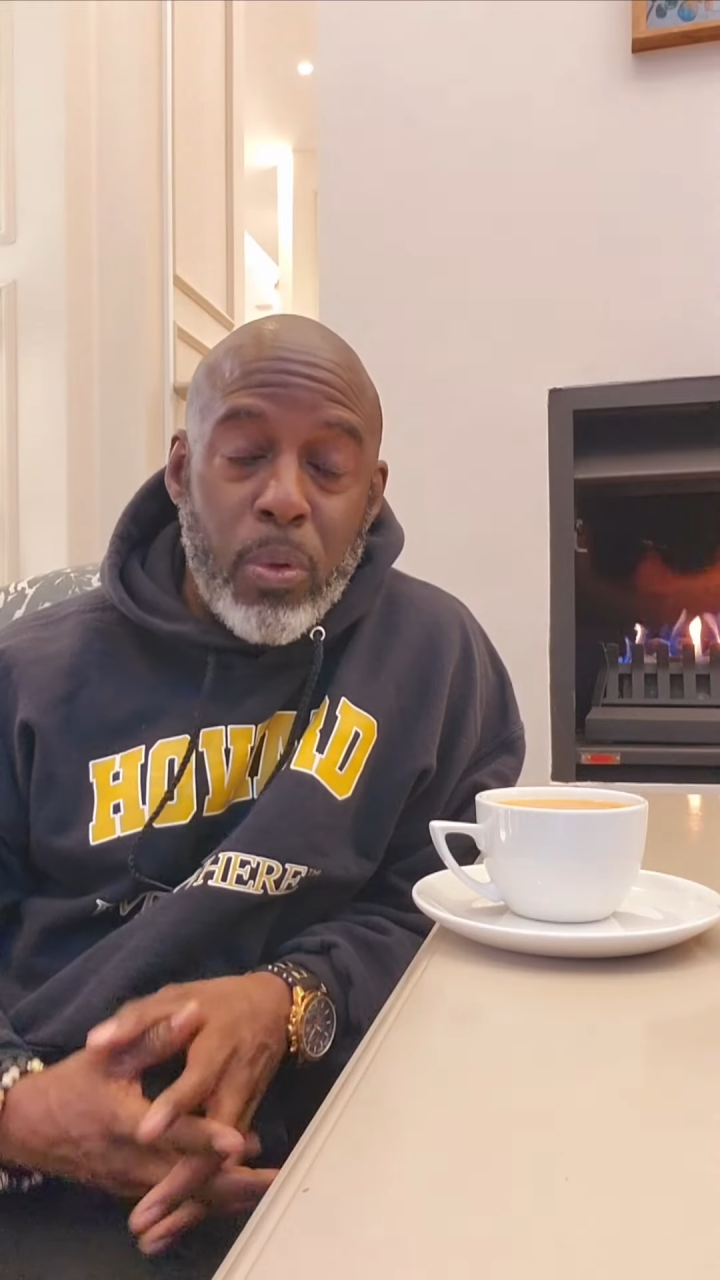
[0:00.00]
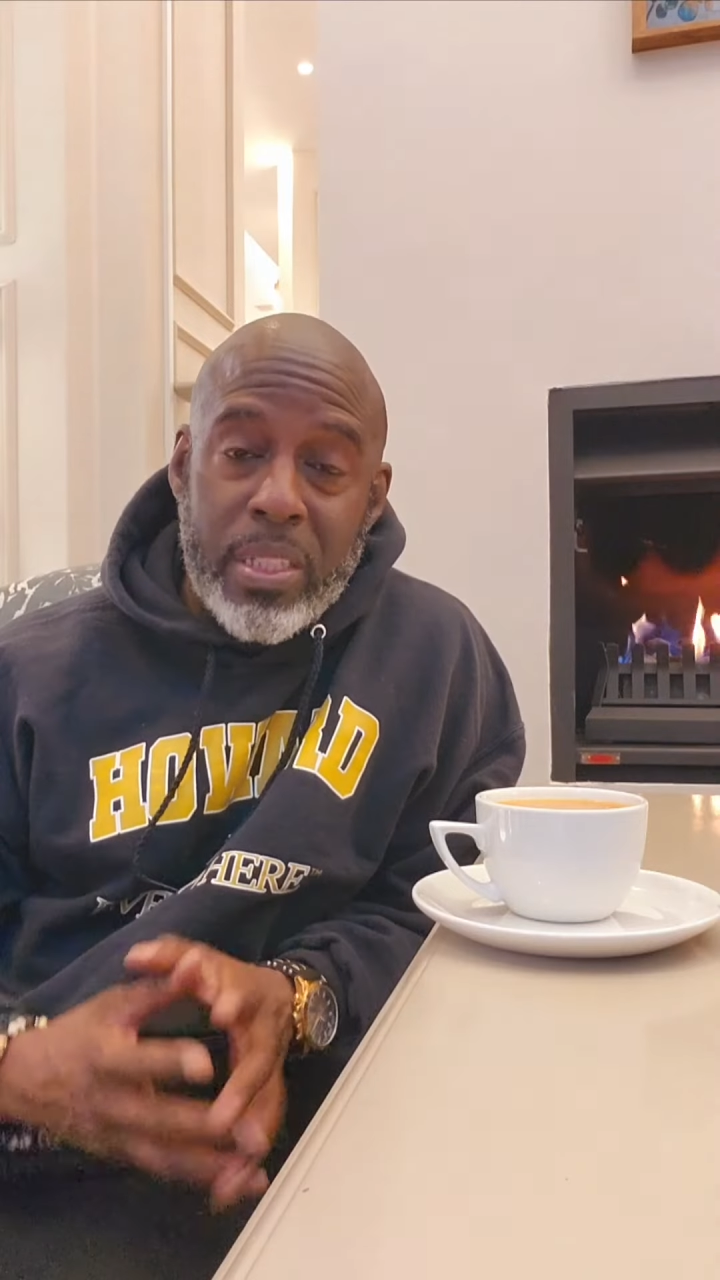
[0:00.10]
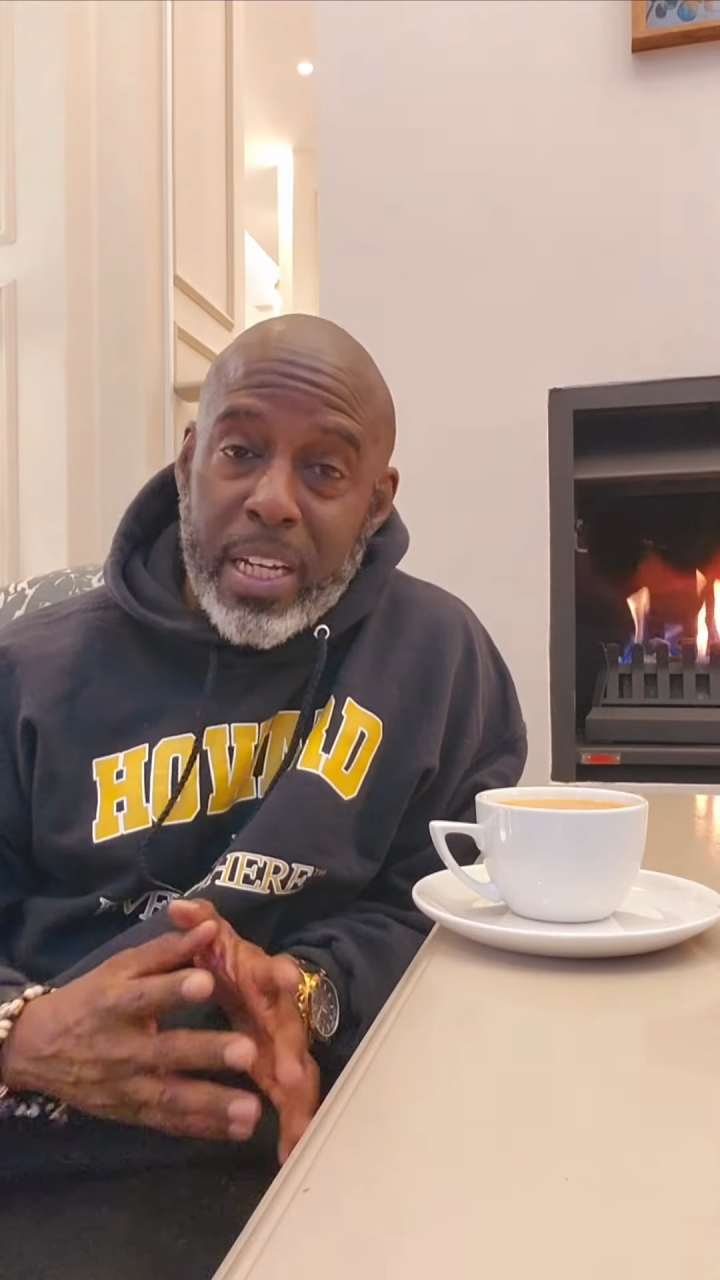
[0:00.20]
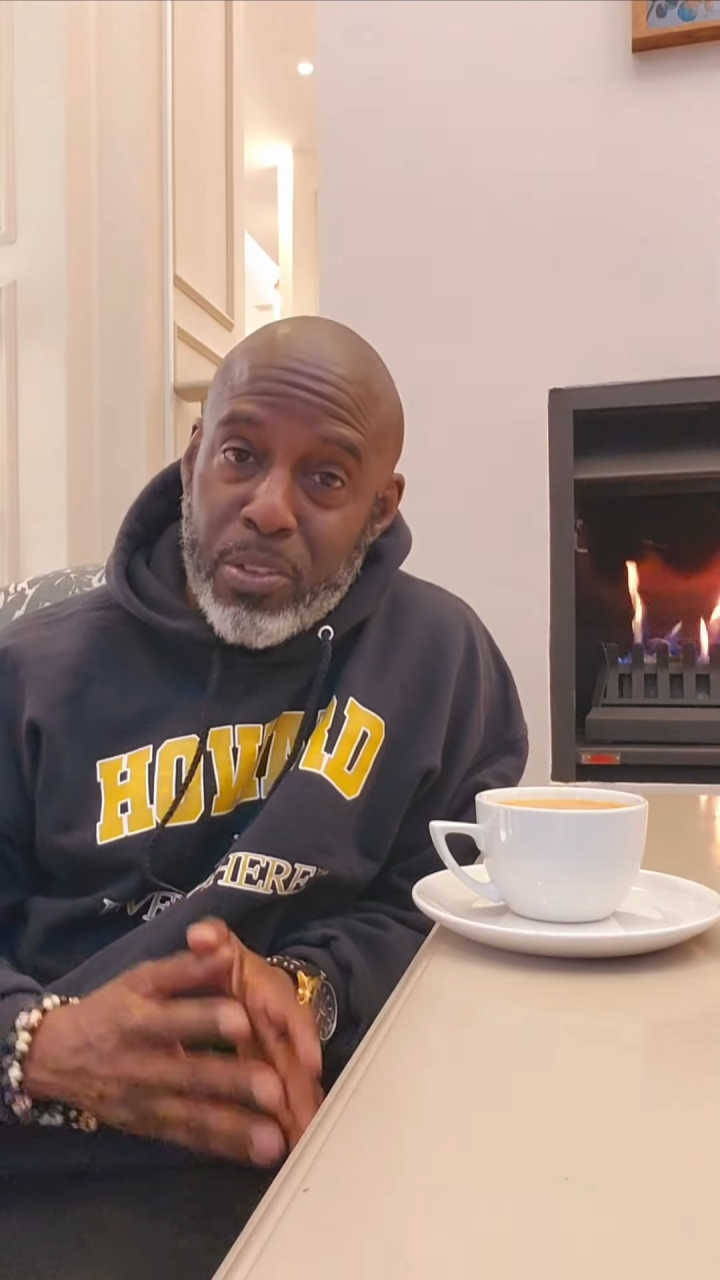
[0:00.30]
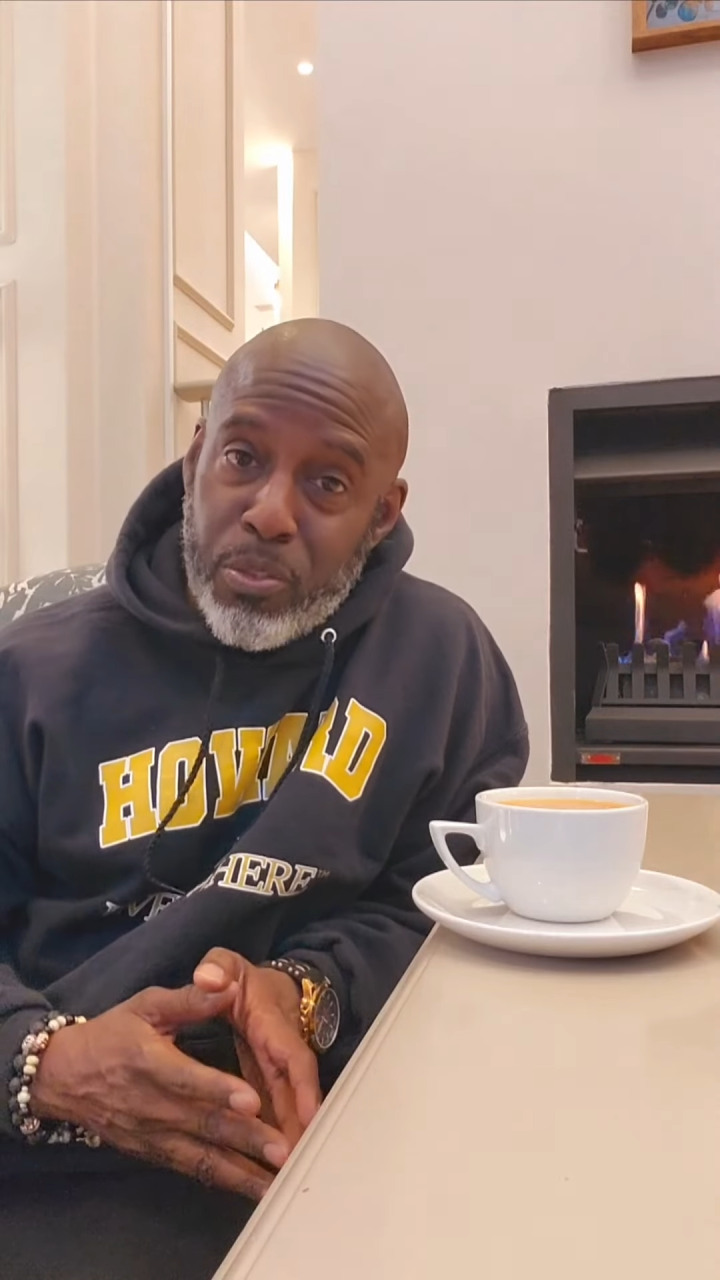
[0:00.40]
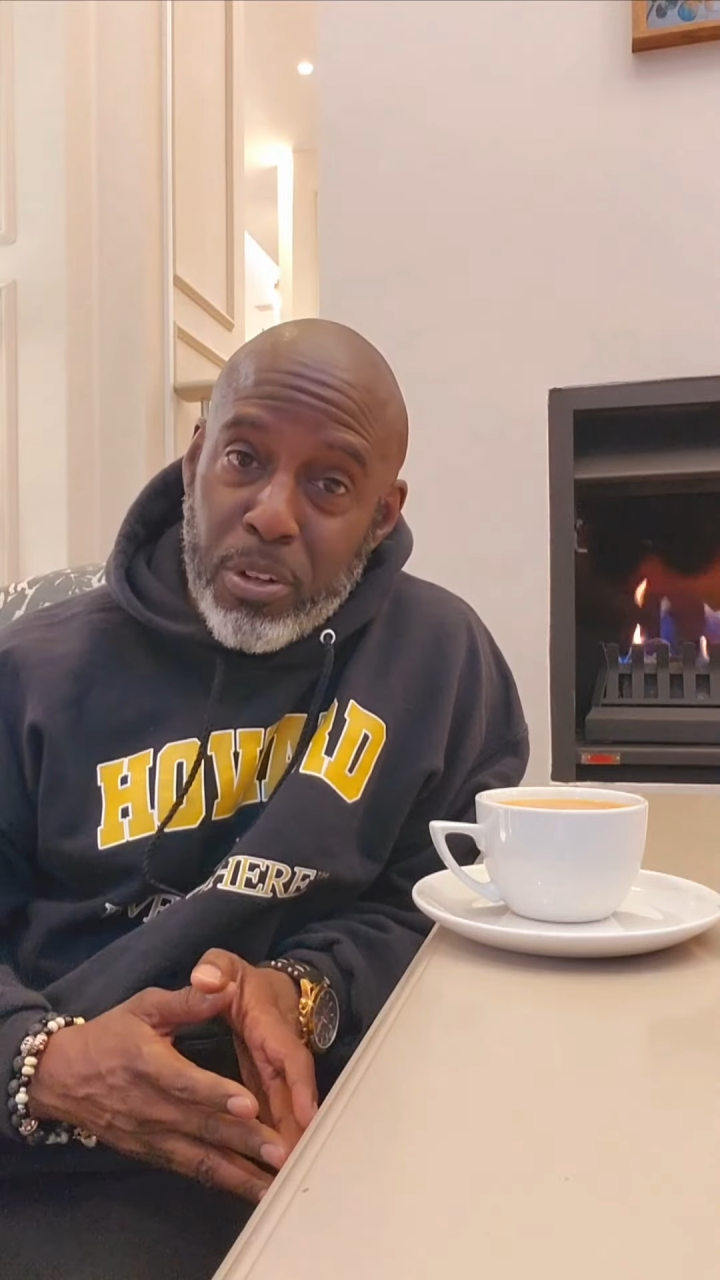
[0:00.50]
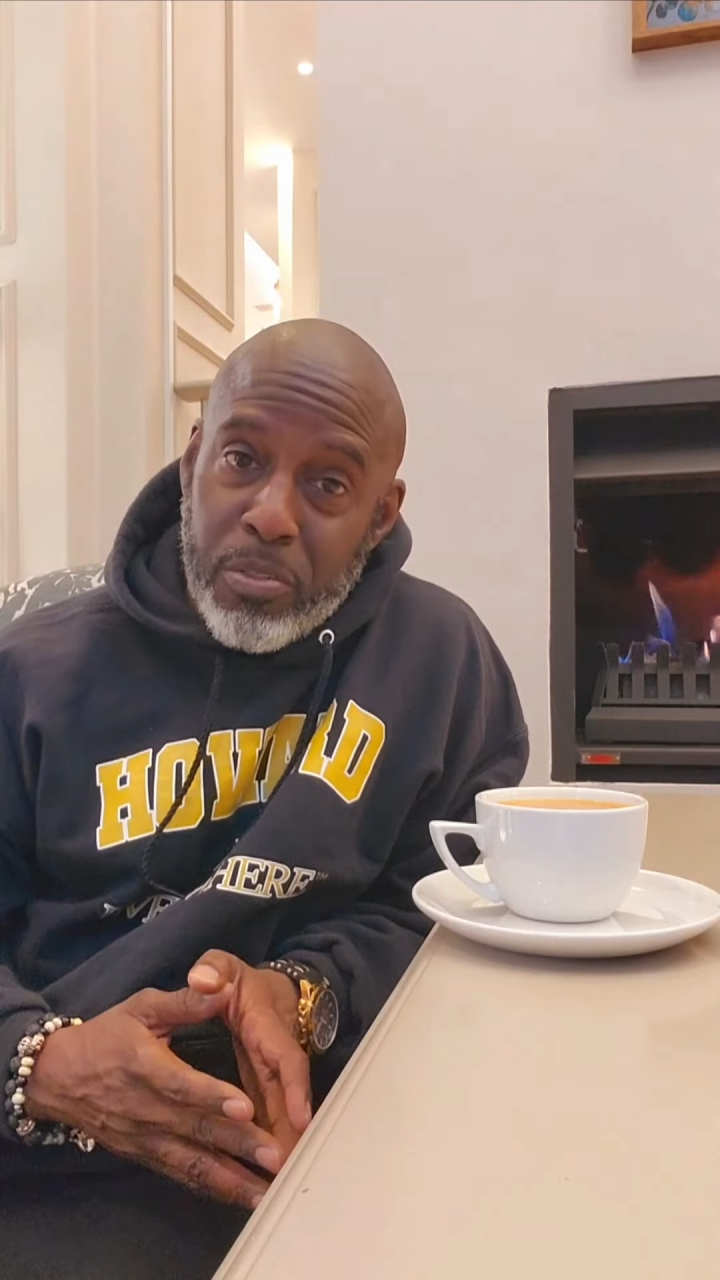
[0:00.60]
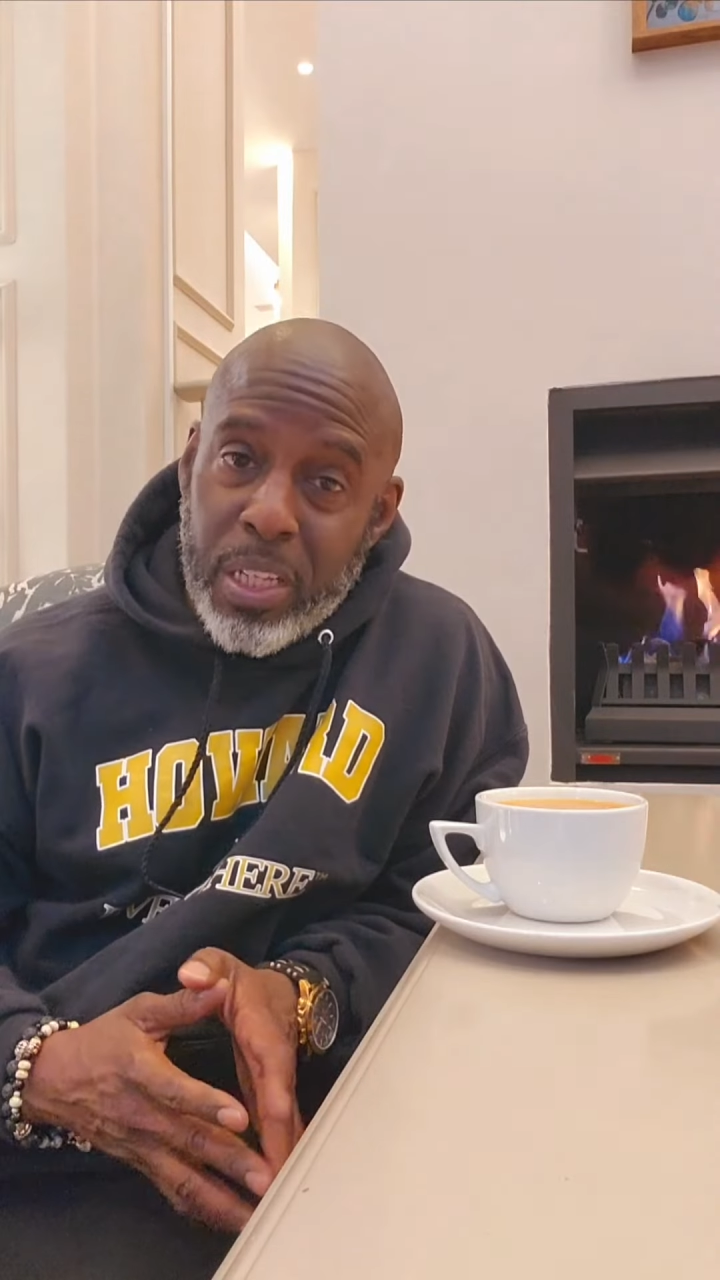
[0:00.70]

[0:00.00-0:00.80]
which has 4